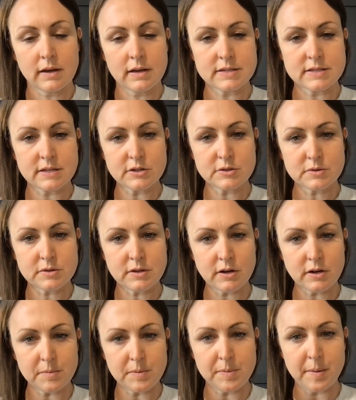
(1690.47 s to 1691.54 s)
Because there
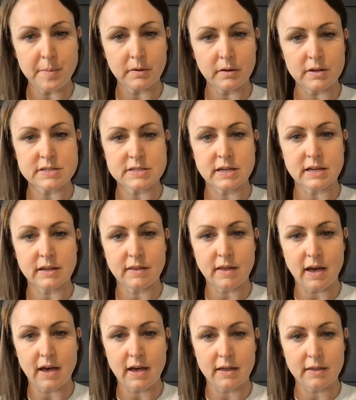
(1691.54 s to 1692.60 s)
could be people listening
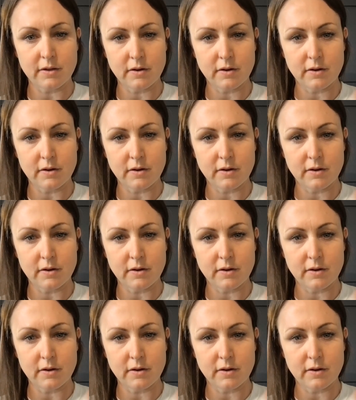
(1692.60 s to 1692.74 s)
that